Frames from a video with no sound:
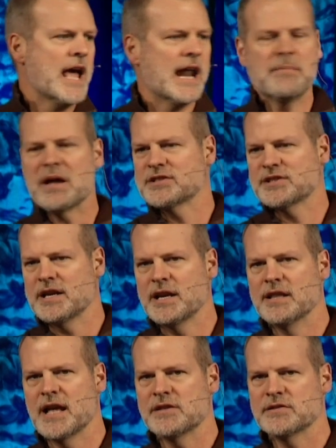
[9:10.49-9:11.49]
And I'm not
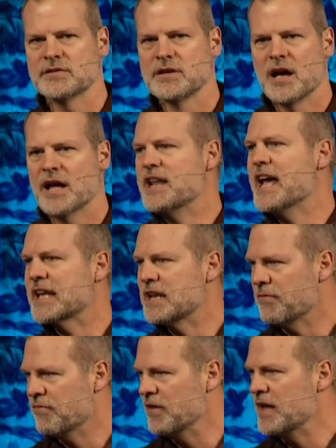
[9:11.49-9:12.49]
saying that's a
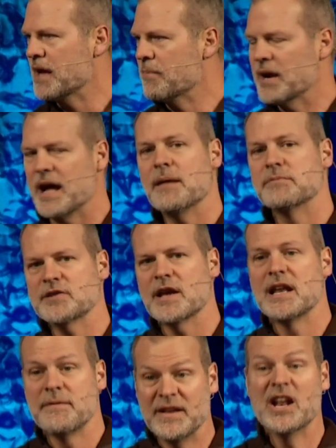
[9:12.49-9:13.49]
negative thing, but I am
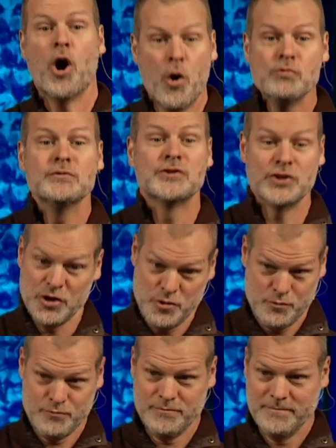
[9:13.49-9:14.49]
saying if it owns
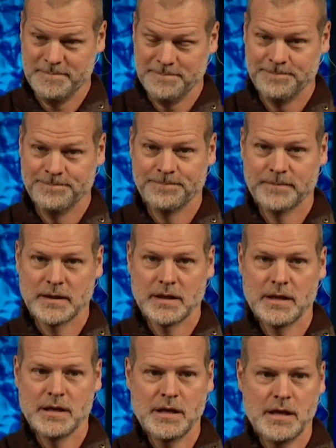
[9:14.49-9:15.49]
you,
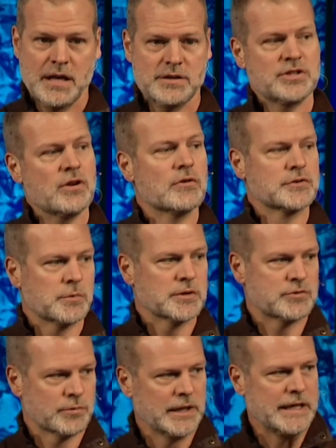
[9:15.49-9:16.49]
it shows
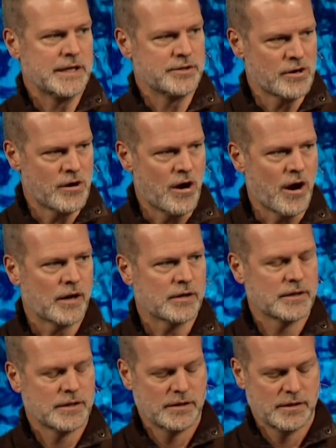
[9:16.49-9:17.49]
what's really in your heart.